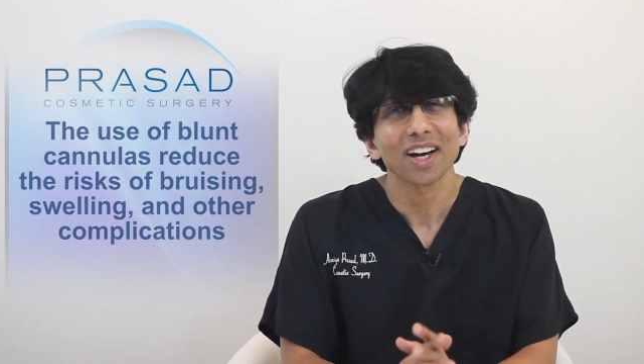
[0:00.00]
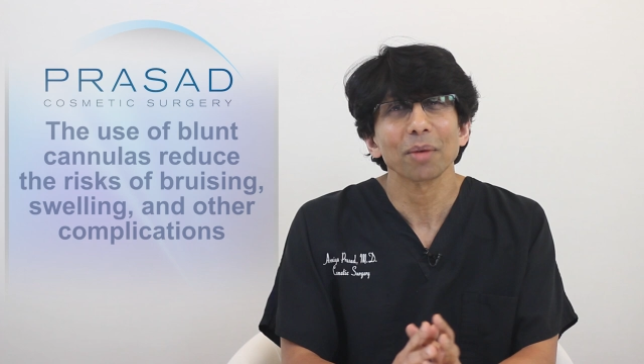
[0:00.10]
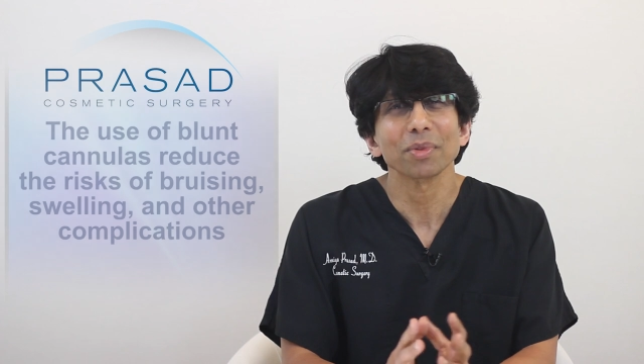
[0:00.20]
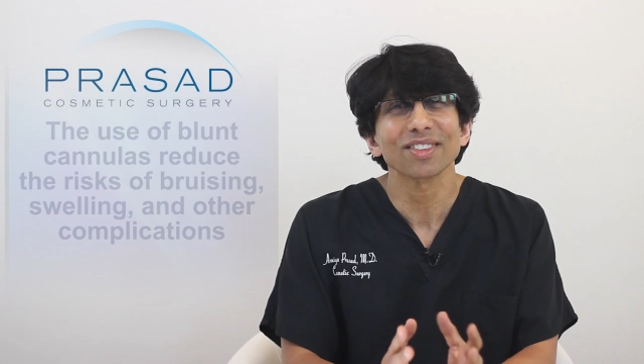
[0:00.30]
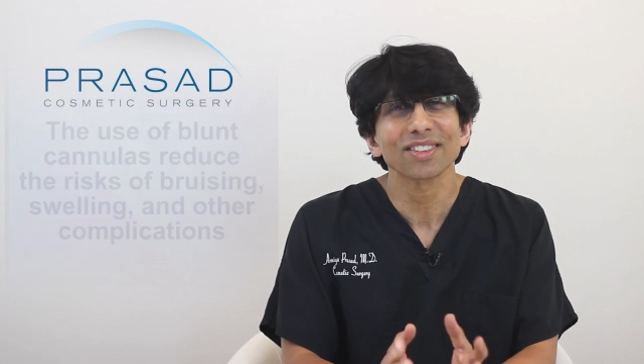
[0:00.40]

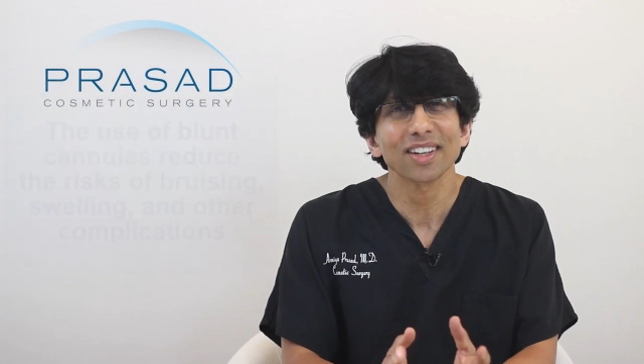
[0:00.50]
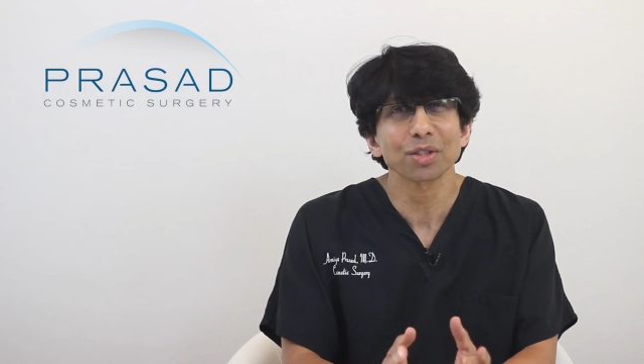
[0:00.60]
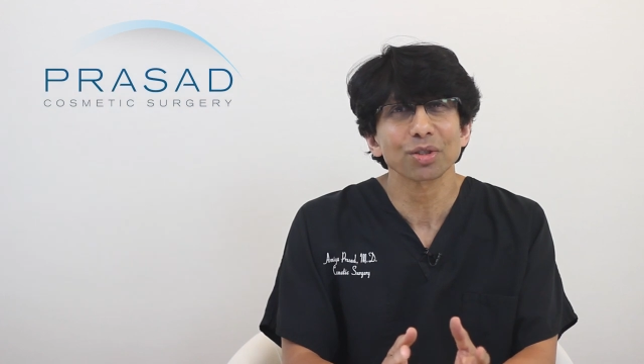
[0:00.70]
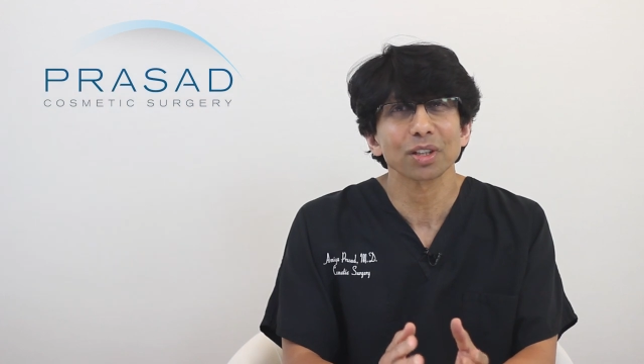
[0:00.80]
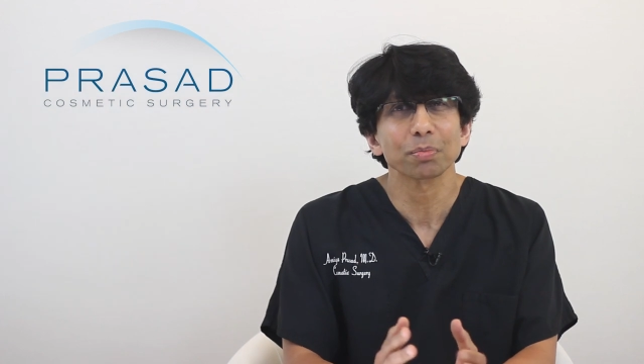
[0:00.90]
I'm
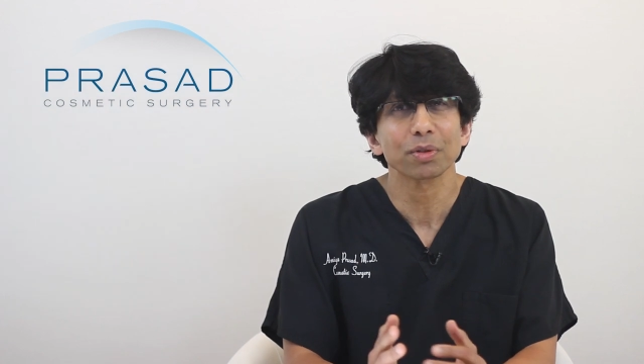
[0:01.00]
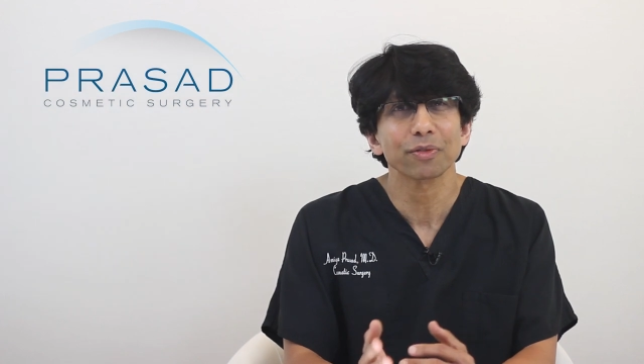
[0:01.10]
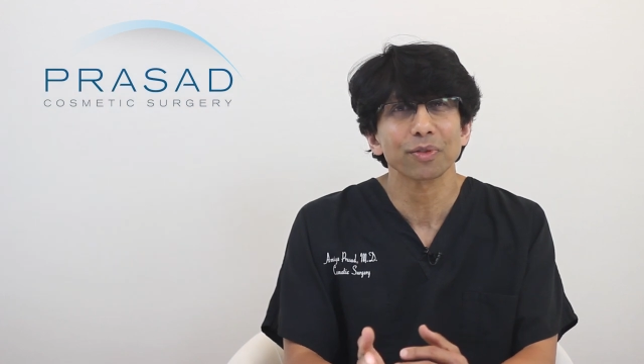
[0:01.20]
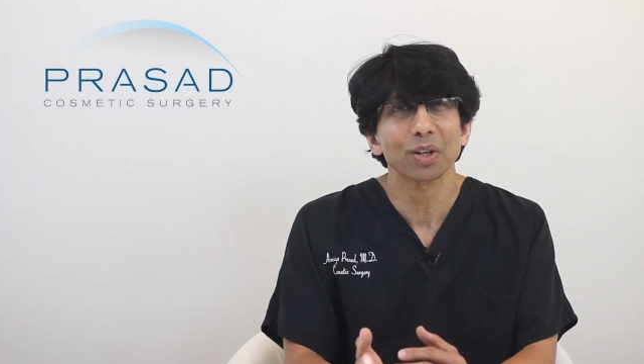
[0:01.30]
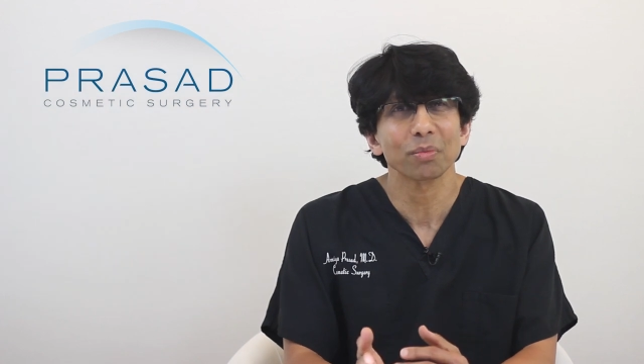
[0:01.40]
essentially
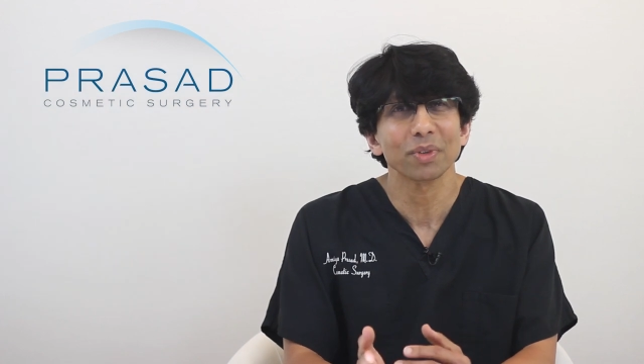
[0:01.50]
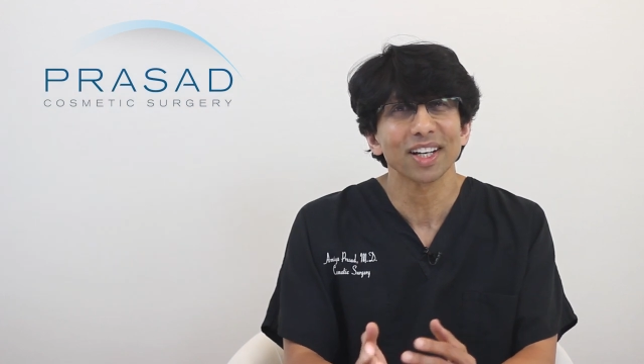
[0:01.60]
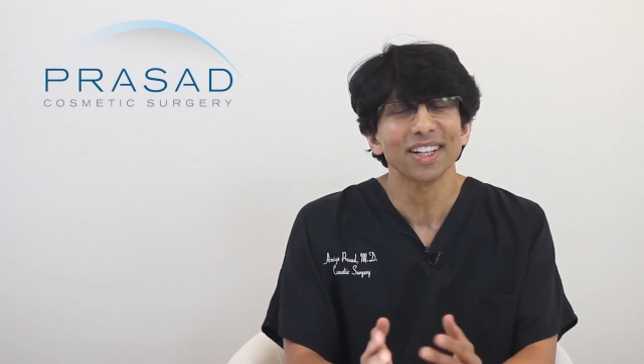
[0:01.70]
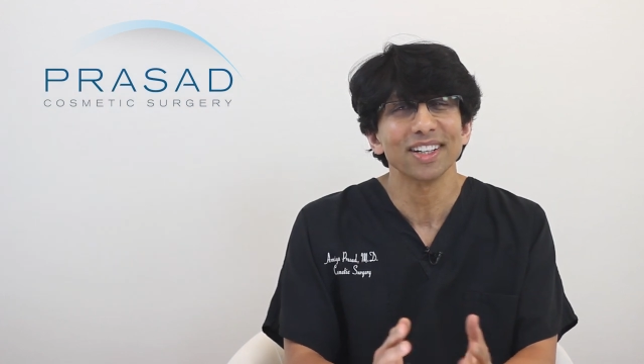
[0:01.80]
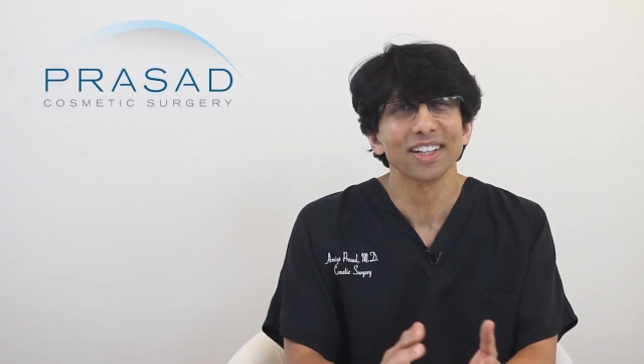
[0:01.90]

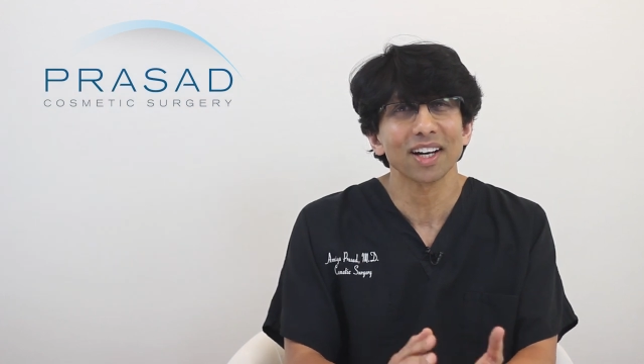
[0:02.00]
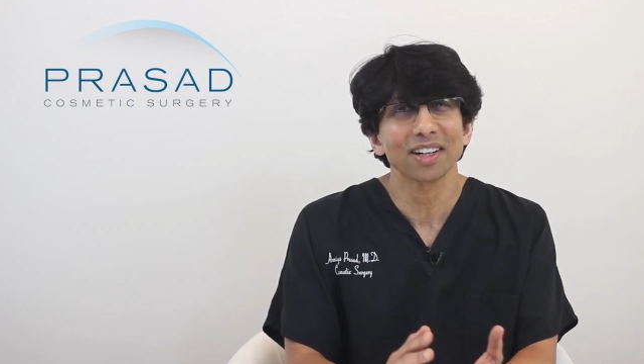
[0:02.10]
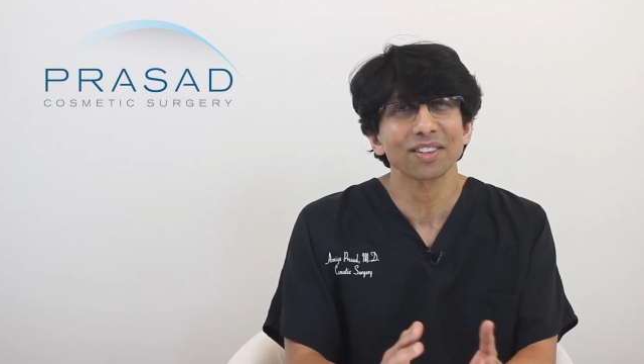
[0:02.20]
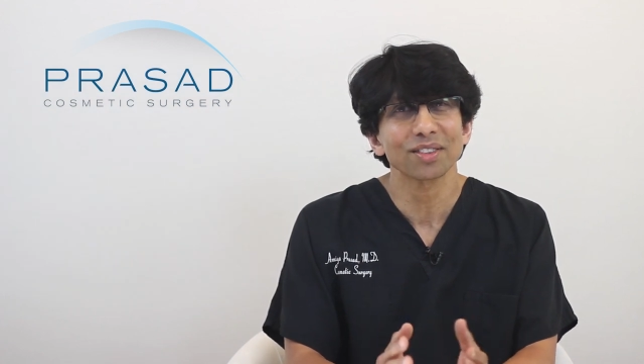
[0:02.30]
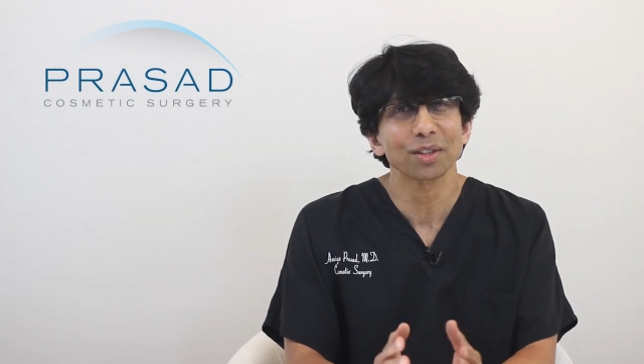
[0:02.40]
performing a
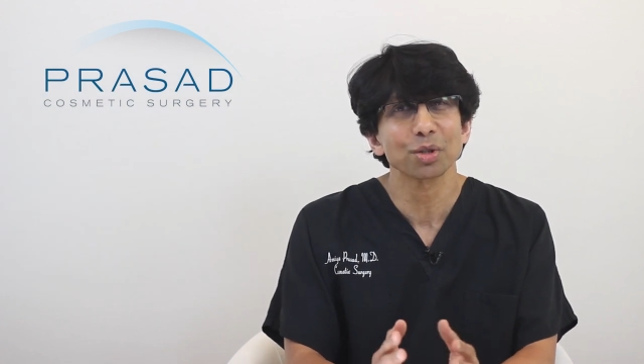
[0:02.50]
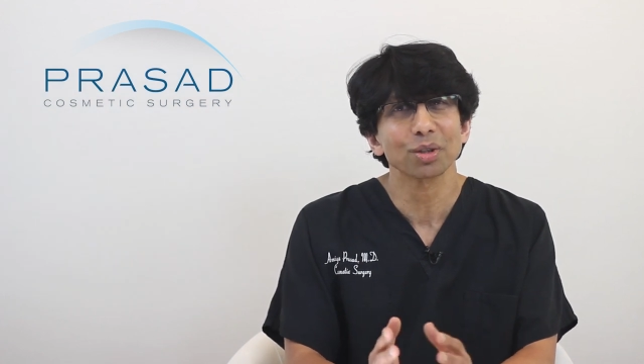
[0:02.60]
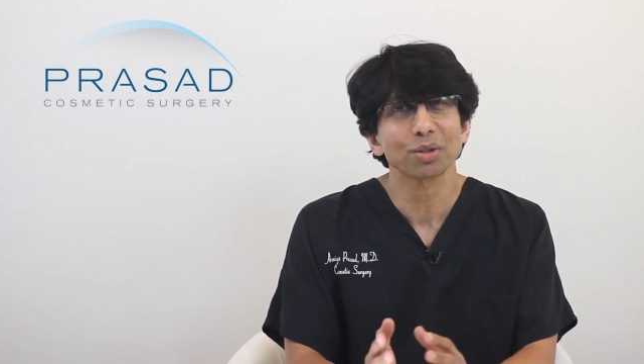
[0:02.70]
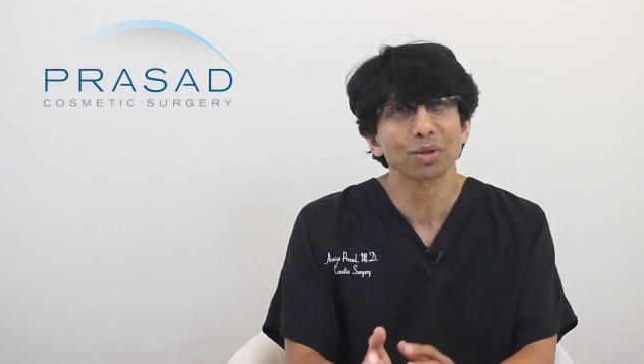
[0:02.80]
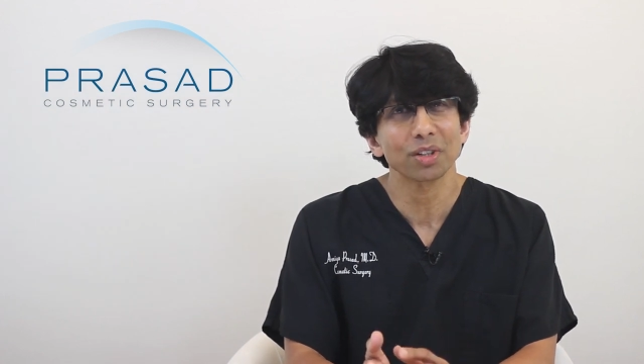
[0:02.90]

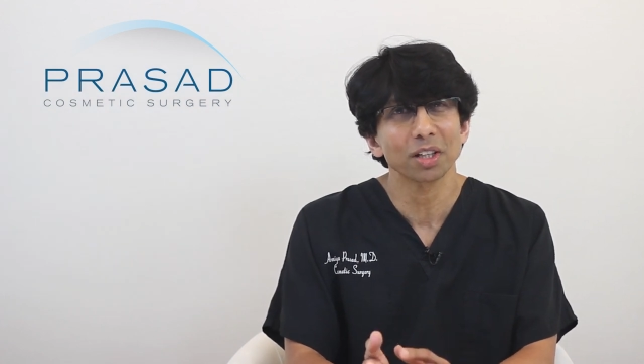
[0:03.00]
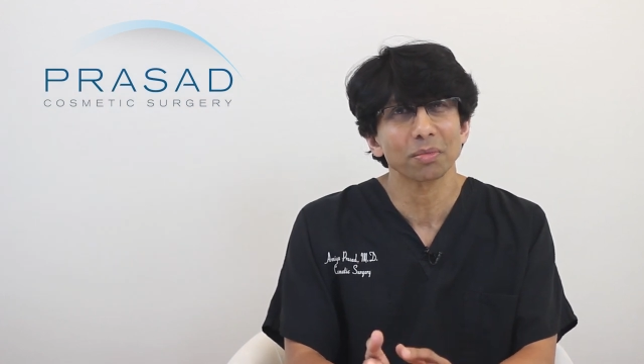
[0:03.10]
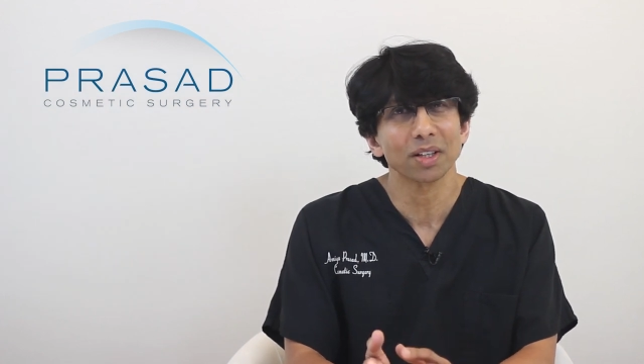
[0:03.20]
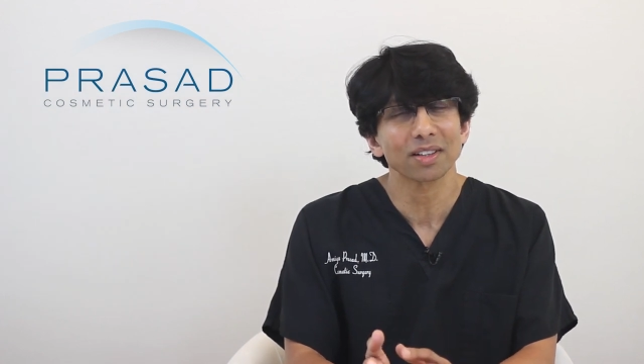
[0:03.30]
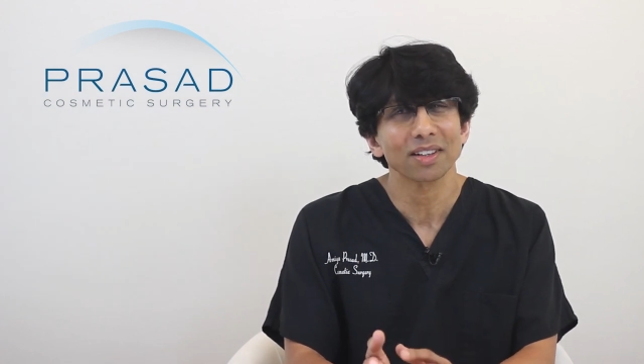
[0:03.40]
non-surgical
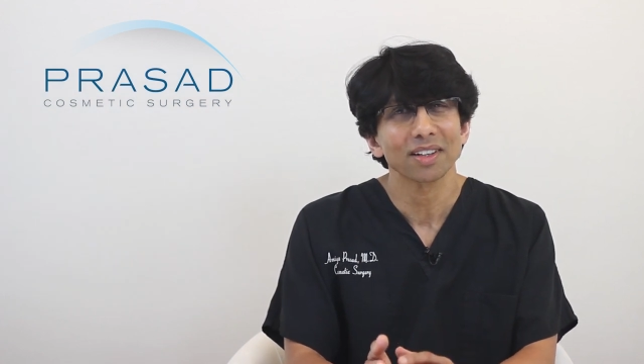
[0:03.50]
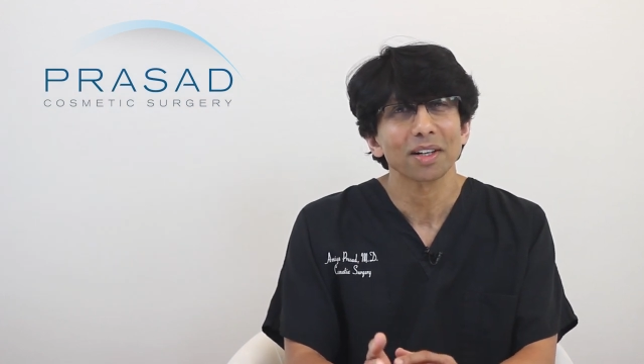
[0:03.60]
treatment